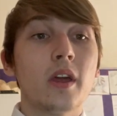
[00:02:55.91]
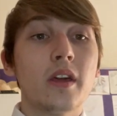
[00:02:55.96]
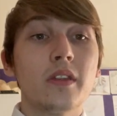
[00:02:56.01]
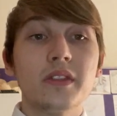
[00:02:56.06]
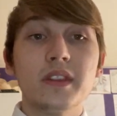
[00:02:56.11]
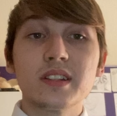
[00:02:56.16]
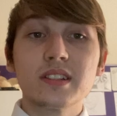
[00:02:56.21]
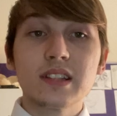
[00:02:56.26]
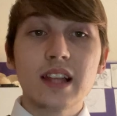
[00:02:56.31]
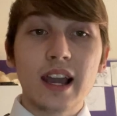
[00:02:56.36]

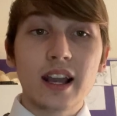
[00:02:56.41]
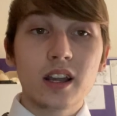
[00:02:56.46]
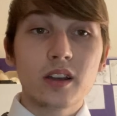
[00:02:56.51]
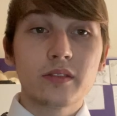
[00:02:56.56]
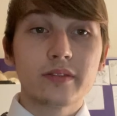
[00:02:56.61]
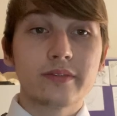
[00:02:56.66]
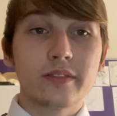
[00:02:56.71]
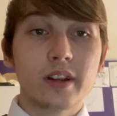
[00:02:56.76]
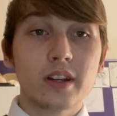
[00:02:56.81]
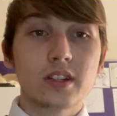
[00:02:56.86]
This lack
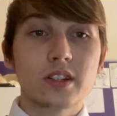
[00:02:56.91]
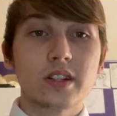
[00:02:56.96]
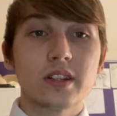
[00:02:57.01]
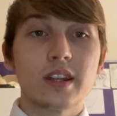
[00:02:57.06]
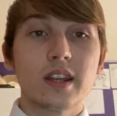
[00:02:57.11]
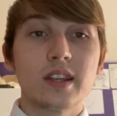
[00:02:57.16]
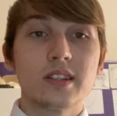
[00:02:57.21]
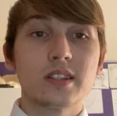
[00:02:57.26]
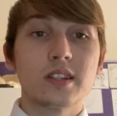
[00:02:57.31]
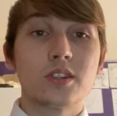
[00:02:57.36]
of
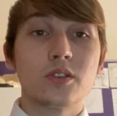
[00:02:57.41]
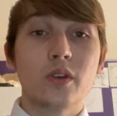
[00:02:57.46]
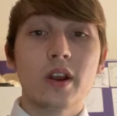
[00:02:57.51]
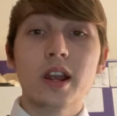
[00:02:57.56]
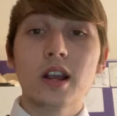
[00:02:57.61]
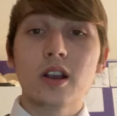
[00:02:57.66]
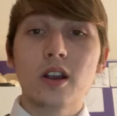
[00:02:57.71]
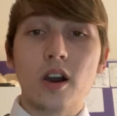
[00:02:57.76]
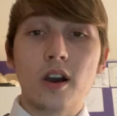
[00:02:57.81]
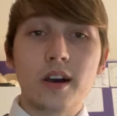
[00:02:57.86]
friction is a
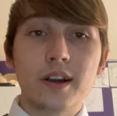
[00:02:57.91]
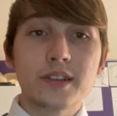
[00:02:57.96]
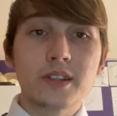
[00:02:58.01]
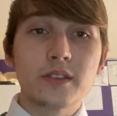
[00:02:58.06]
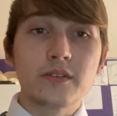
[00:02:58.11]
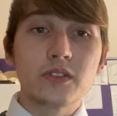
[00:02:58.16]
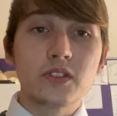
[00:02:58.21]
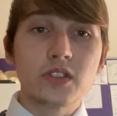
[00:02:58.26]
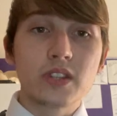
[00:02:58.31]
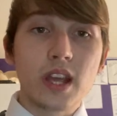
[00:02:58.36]
direct cause
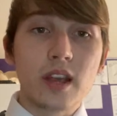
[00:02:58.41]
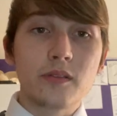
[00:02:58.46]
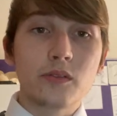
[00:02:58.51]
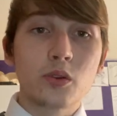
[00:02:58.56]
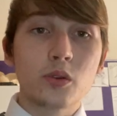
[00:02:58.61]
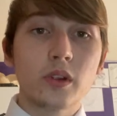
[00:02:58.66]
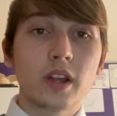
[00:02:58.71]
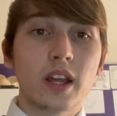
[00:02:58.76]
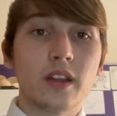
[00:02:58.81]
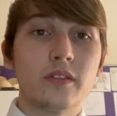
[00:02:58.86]
of
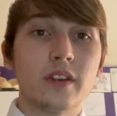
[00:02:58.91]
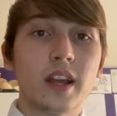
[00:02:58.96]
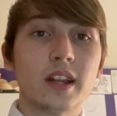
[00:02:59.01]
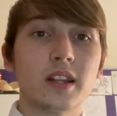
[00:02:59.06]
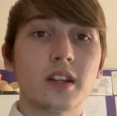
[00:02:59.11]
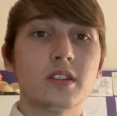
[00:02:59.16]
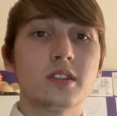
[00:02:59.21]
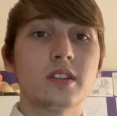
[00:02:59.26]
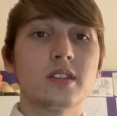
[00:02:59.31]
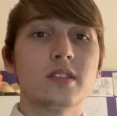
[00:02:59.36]
several
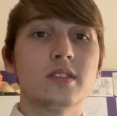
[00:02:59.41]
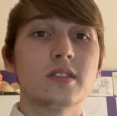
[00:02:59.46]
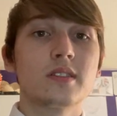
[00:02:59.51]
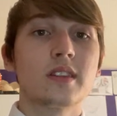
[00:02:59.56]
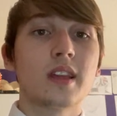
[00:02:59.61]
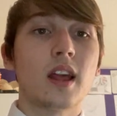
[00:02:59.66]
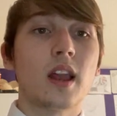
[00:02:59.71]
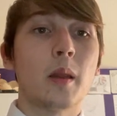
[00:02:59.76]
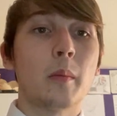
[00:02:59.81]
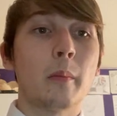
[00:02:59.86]
advantages
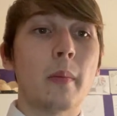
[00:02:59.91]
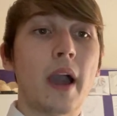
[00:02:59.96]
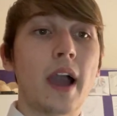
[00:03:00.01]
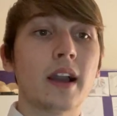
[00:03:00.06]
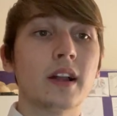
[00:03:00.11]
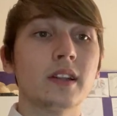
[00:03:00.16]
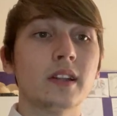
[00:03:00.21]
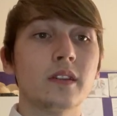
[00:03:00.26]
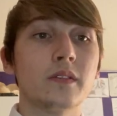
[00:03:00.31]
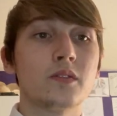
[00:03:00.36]
that
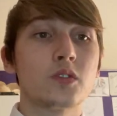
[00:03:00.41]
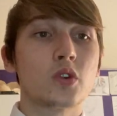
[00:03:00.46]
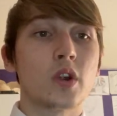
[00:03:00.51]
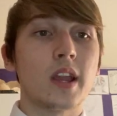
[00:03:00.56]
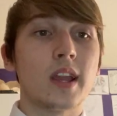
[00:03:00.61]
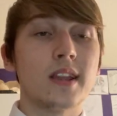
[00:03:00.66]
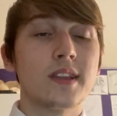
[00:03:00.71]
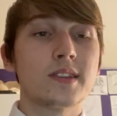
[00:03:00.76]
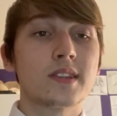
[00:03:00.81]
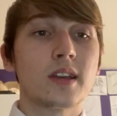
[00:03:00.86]
maglev
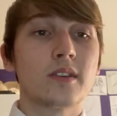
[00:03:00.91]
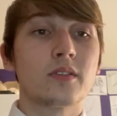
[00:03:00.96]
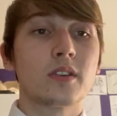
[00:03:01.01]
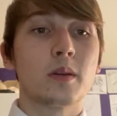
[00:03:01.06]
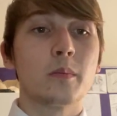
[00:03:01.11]
trains have